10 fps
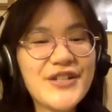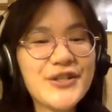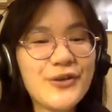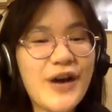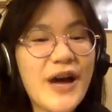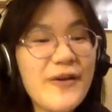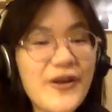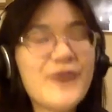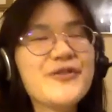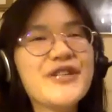So I
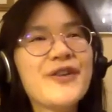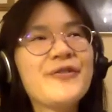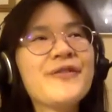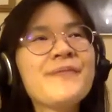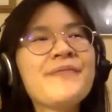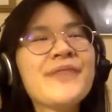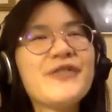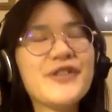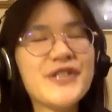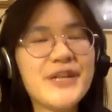found out,
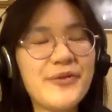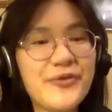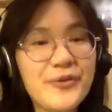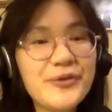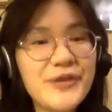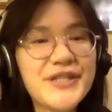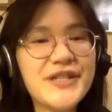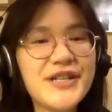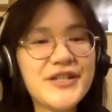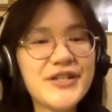for example, through
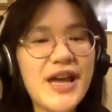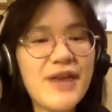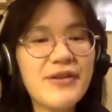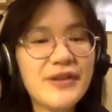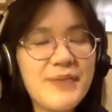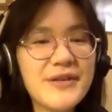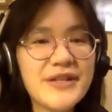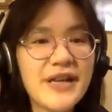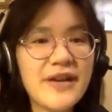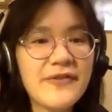listening to Aaron
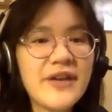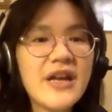Lebedev,